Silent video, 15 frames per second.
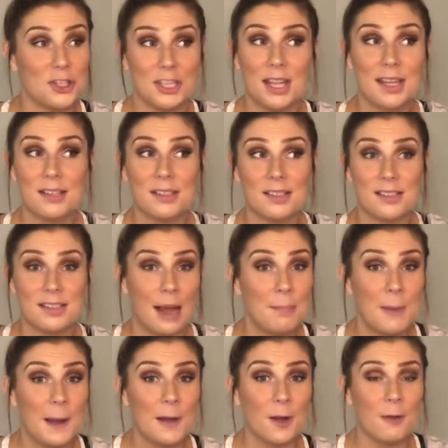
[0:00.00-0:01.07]
like
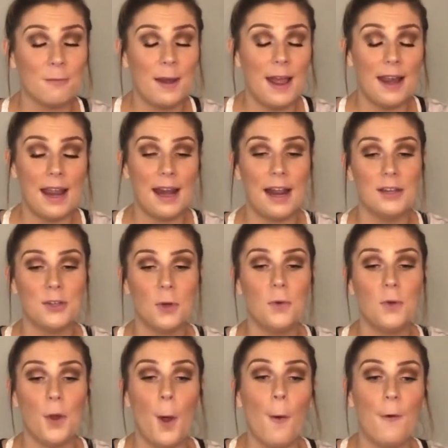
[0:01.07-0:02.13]
stopped paying her rent. And I
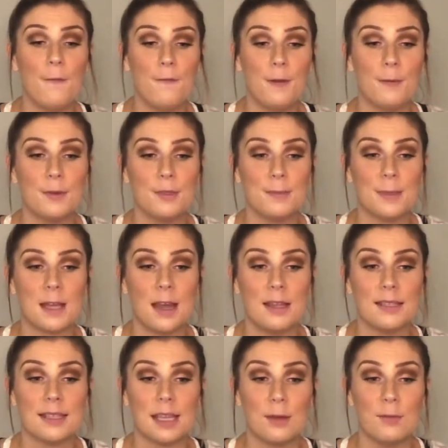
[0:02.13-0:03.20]
don't know if it was
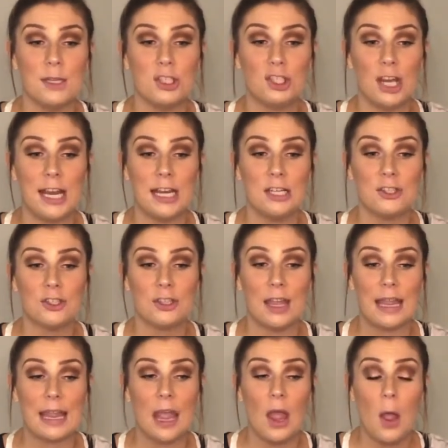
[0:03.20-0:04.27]
because like we changed
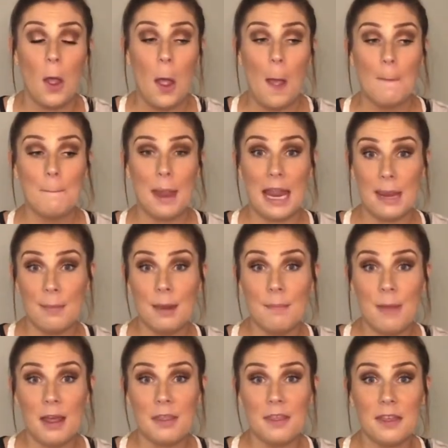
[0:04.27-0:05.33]
like payment
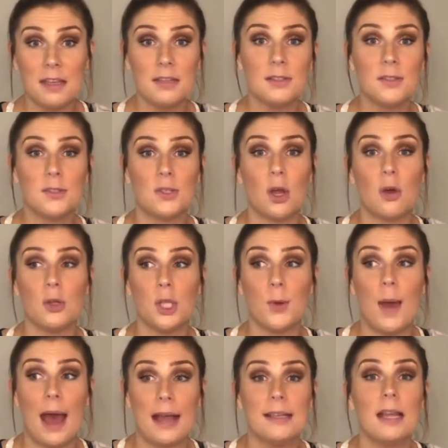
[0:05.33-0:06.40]
methods, so you
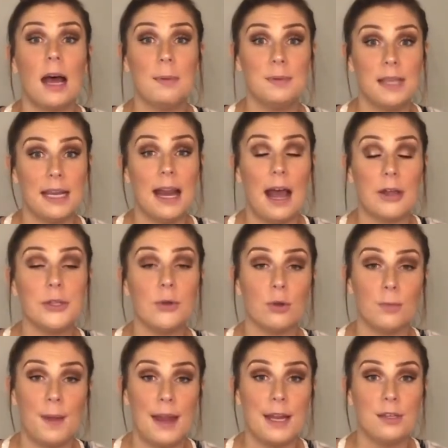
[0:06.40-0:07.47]
had to update how you
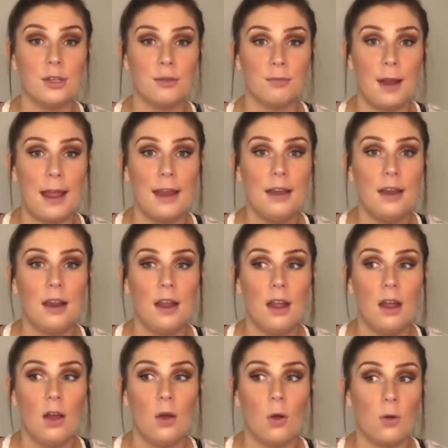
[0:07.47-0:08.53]
were paying your rent,
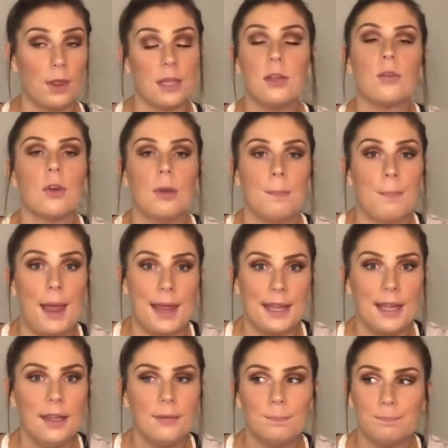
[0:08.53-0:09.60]
or like you couldn't pay
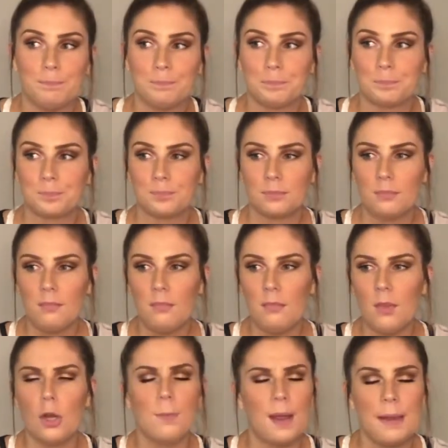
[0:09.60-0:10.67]
it,
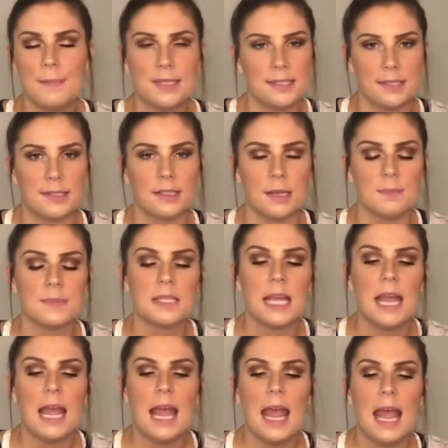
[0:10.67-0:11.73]
or payment systems.
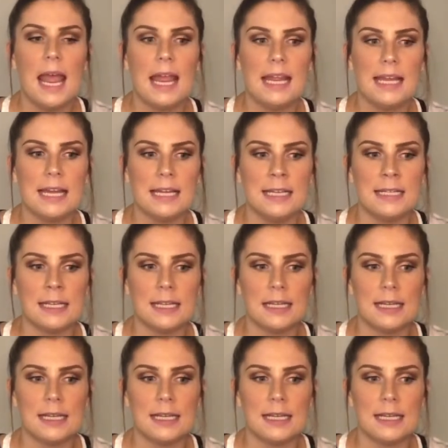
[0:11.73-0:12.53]
And